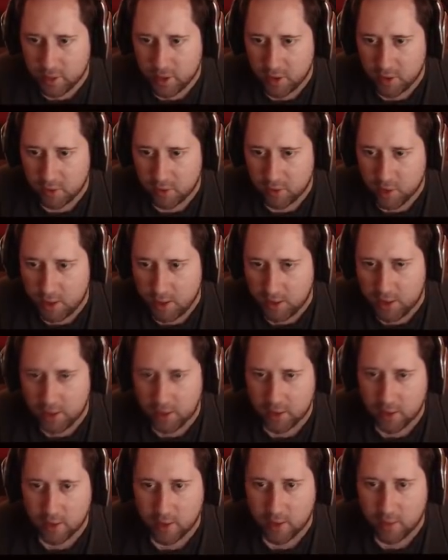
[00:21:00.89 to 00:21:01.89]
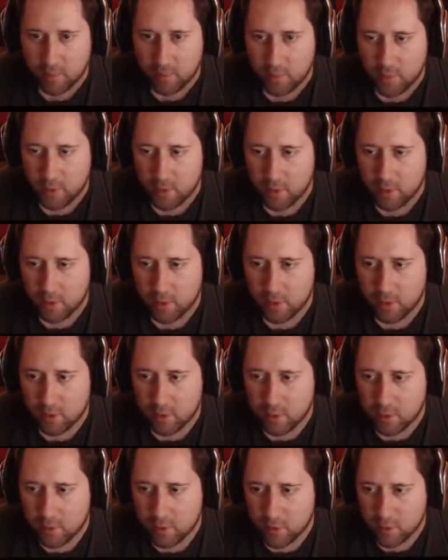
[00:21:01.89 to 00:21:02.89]
is really like the
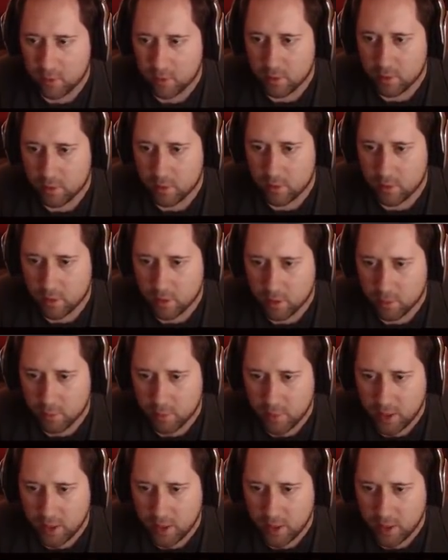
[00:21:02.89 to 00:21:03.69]
main